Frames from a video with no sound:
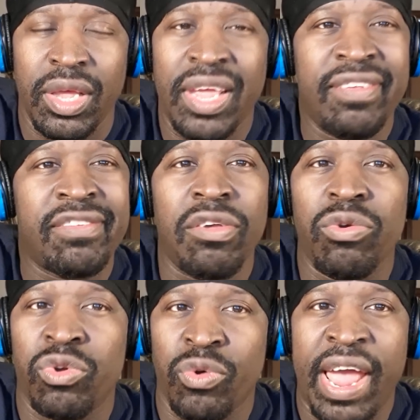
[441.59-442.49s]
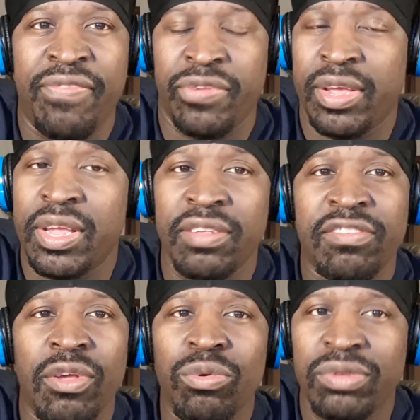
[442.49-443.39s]
It's so graphic and
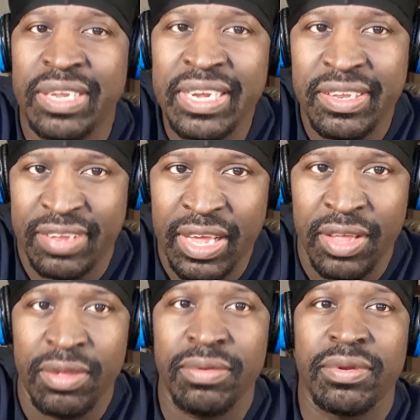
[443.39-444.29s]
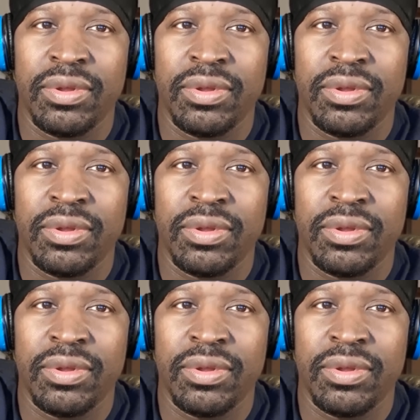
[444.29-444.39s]
so detailed.